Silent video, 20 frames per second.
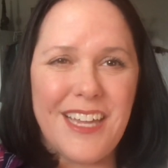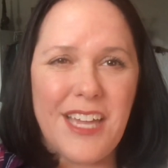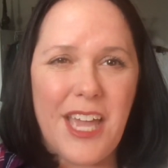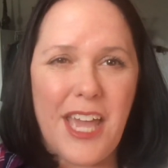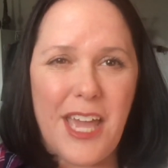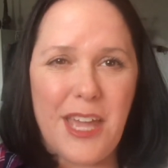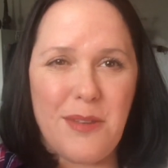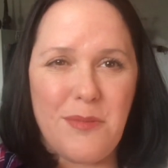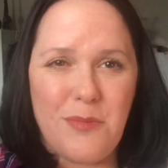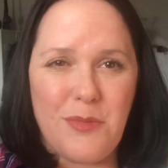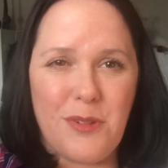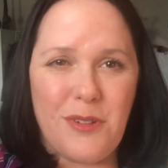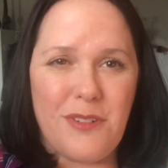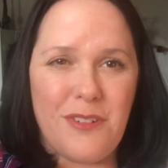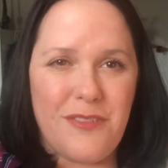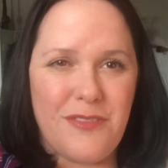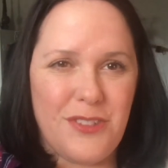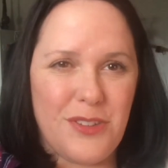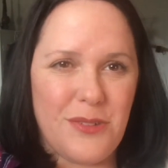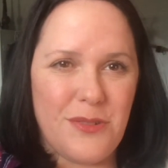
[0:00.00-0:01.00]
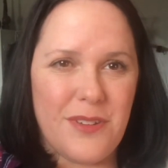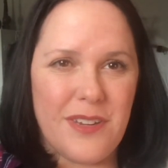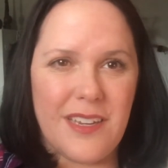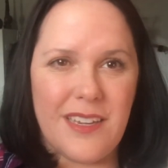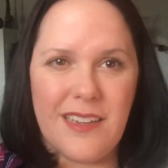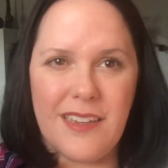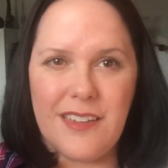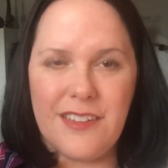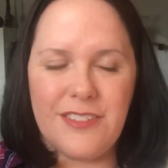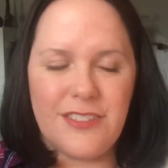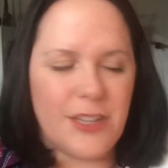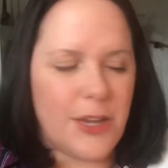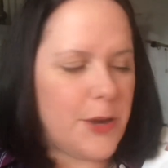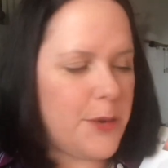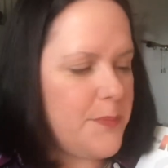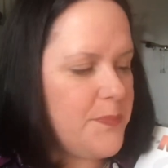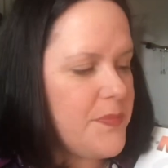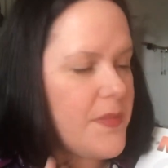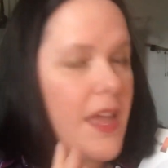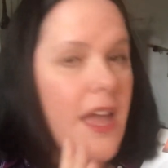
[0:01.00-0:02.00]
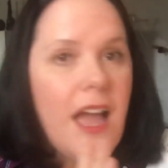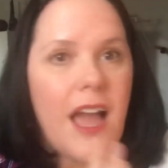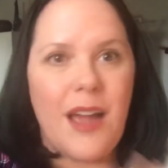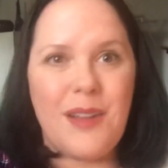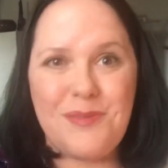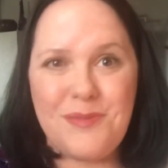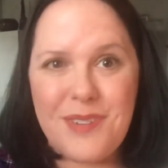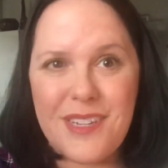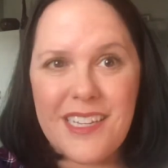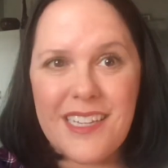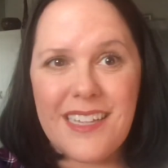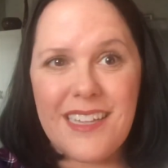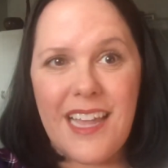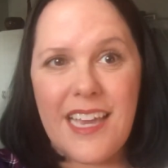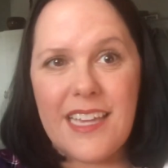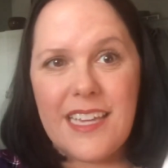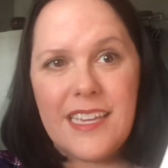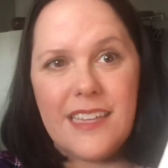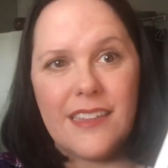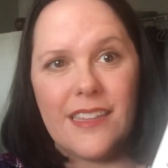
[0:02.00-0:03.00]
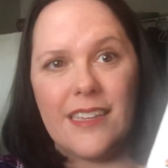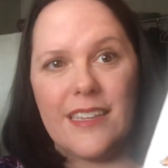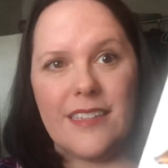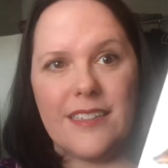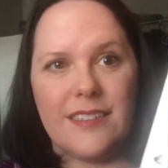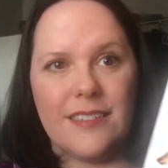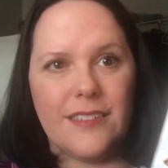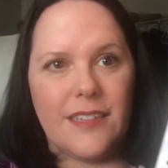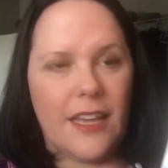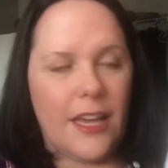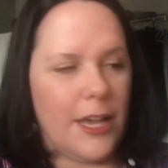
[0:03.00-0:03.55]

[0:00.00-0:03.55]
and more reviewing. So I'm really liking this.